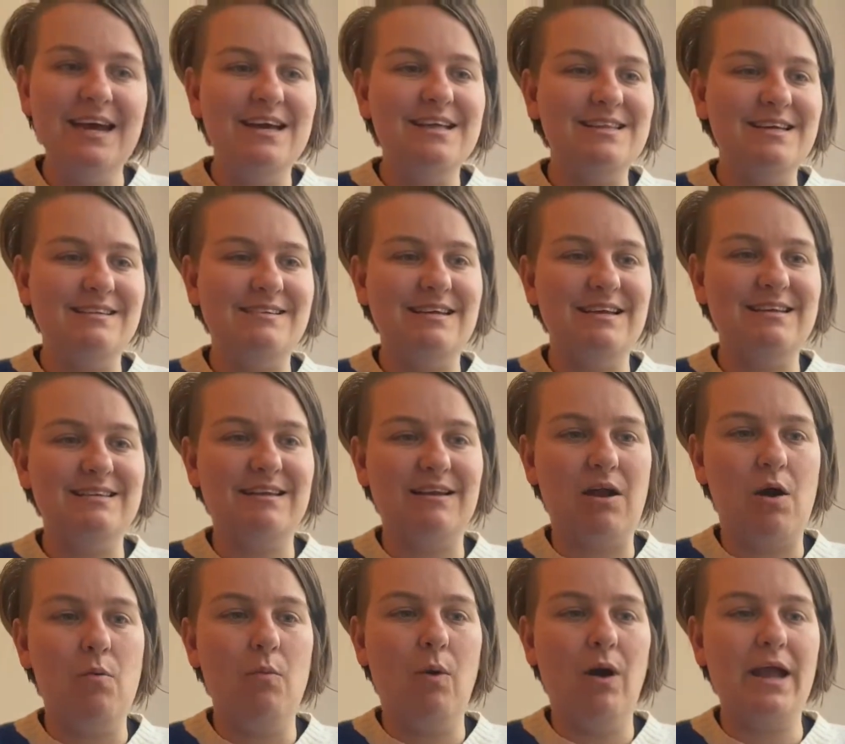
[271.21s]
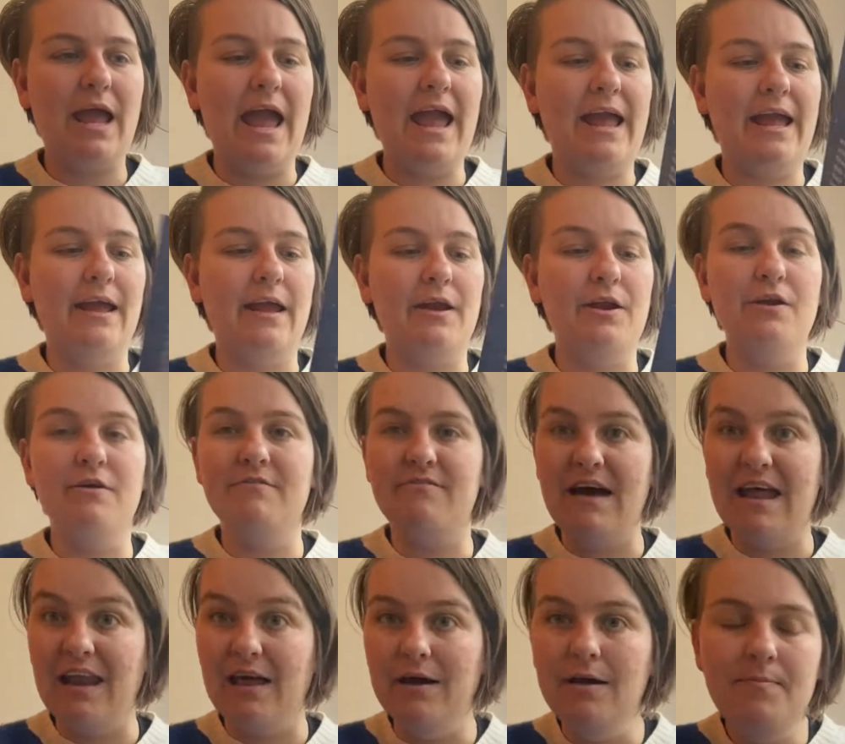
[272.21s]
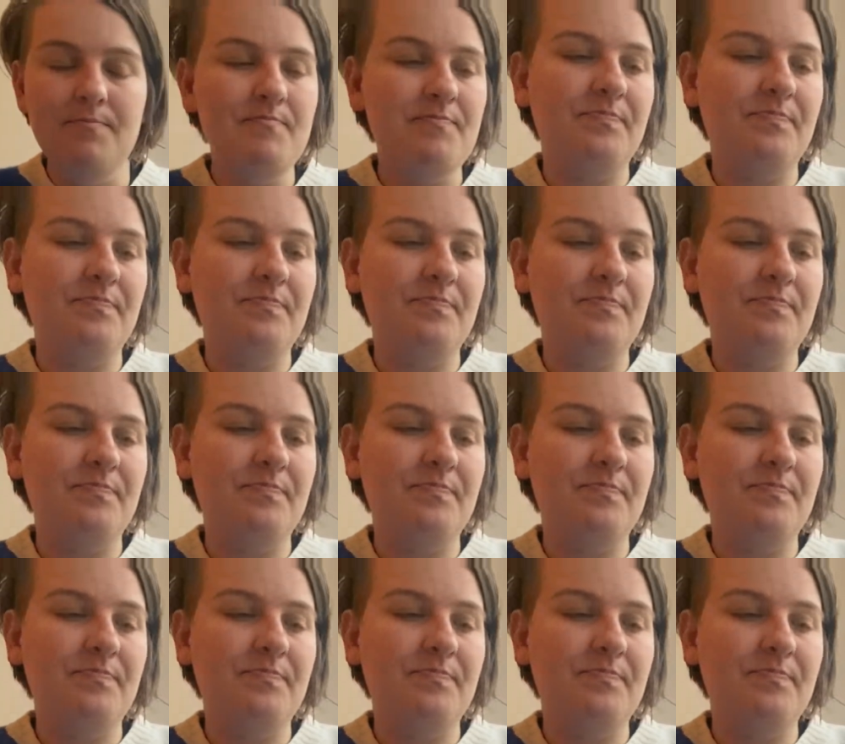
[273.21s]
This is like a YA novella.